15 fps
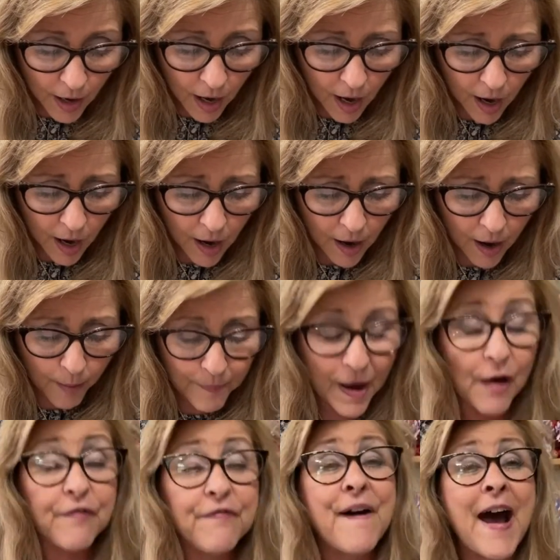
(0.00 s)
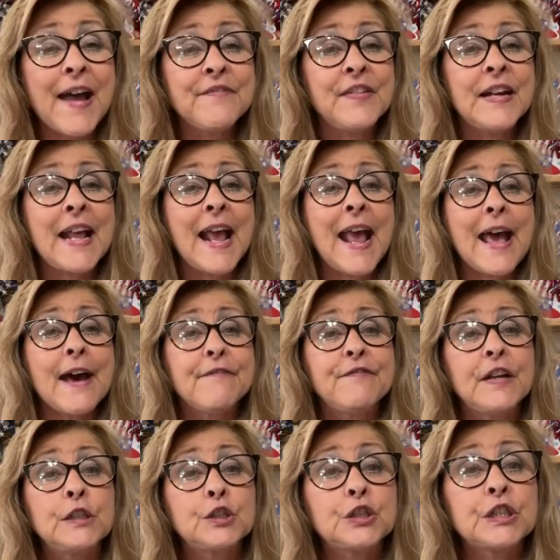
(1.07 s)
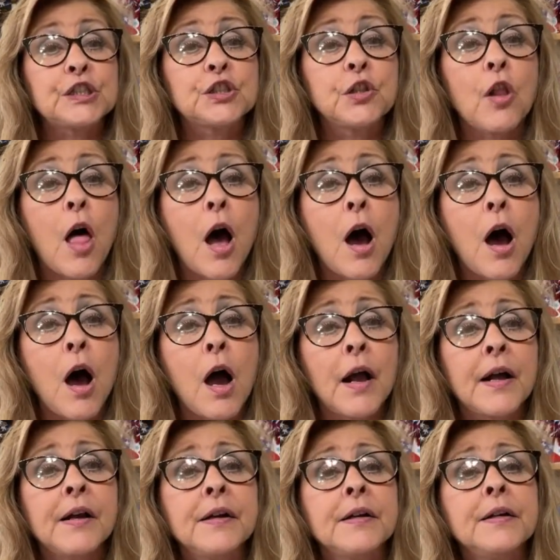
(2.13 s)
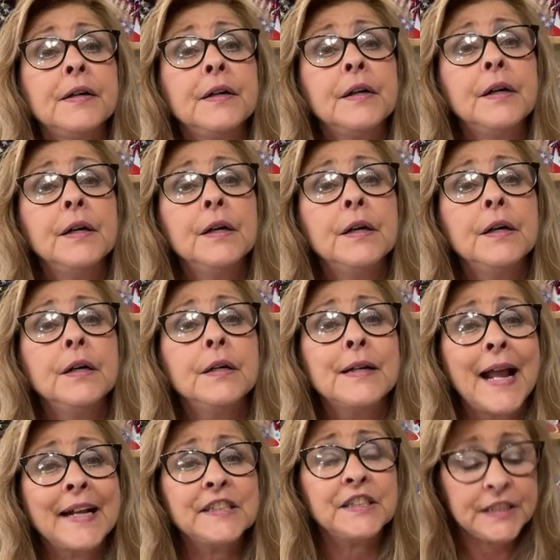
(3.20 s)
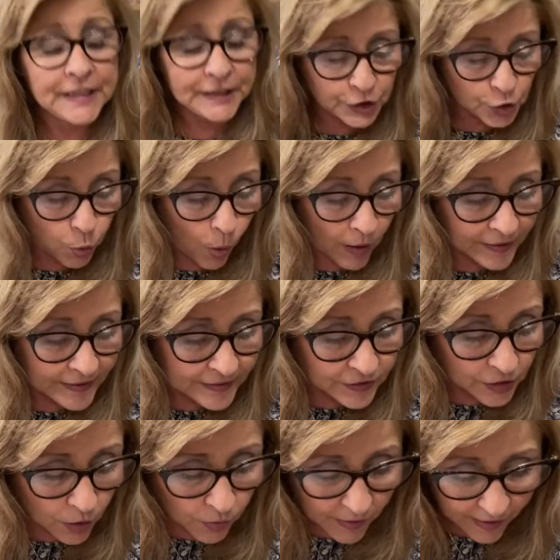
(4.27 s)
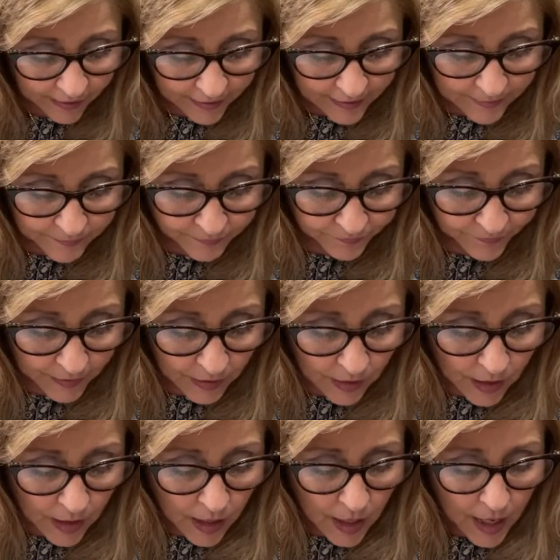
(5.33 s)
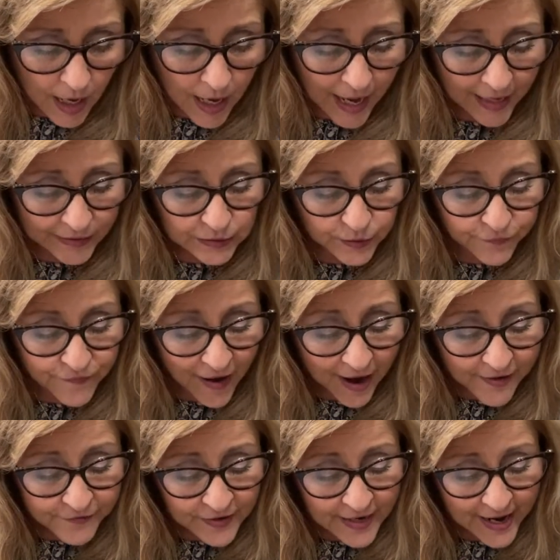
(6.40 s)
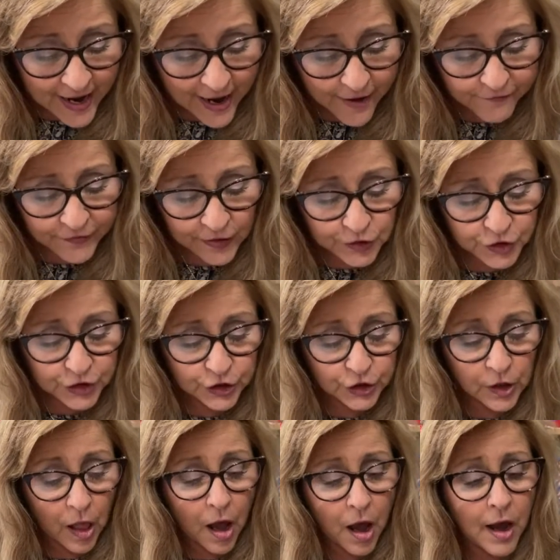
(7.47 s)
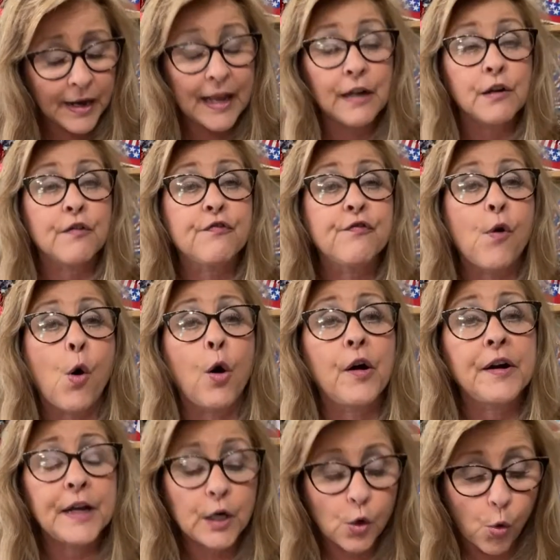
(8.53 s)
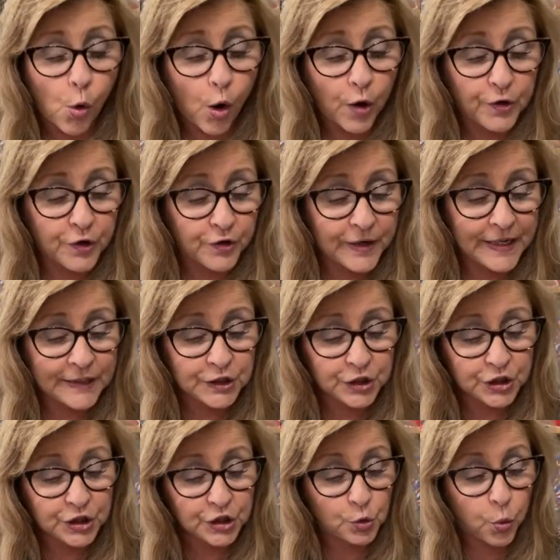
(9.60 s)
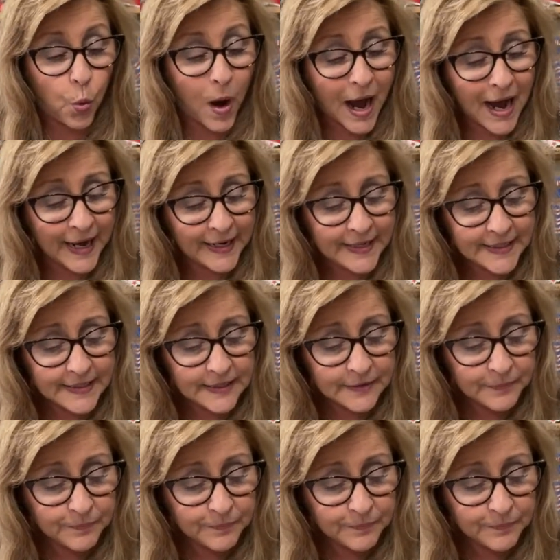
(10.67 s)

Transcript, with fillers: uh, about five and a half inches long. 1920s, okay. It's five and a half inches long and a four and a quarter inches wide